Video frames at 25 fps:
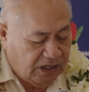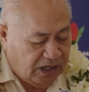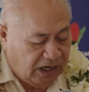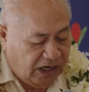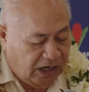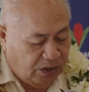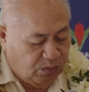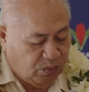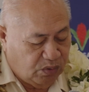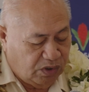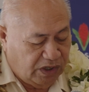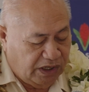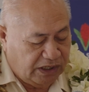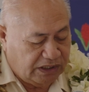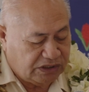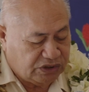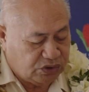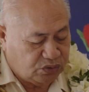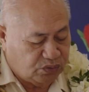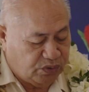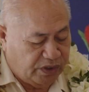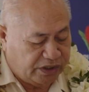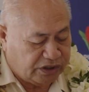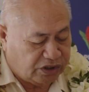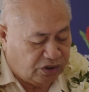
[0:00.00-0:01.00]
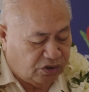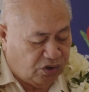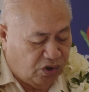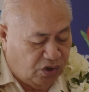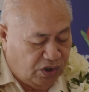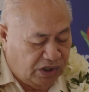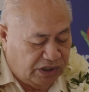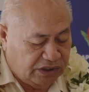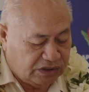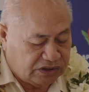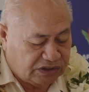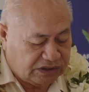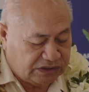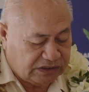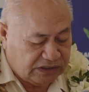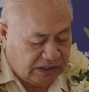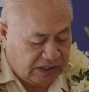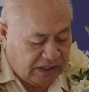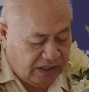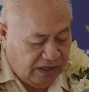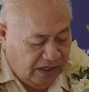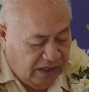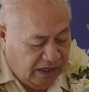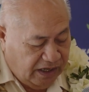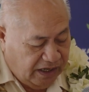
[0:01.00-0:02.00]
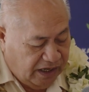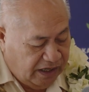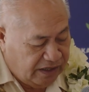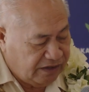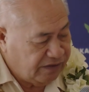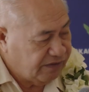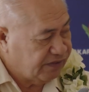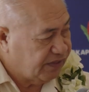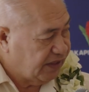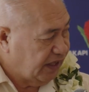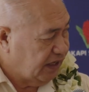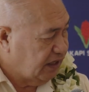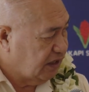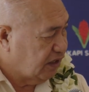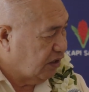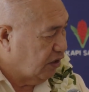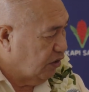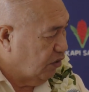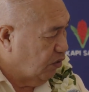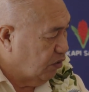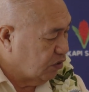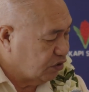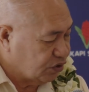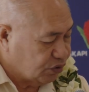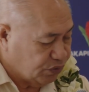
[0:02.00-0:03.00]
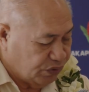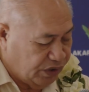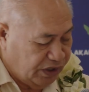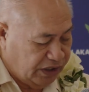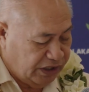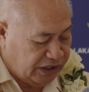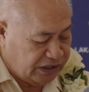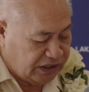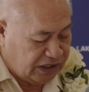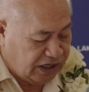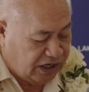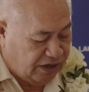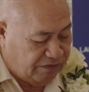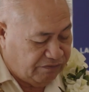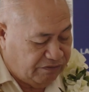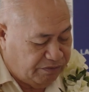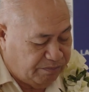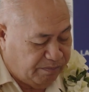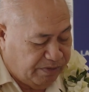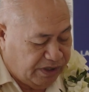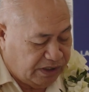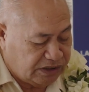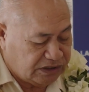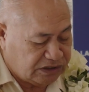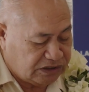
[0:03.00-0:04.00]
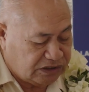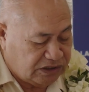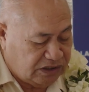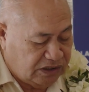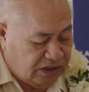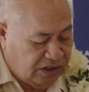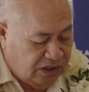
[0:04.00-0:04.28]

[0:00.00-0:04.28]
I would like to acknowledge and thank the Australian government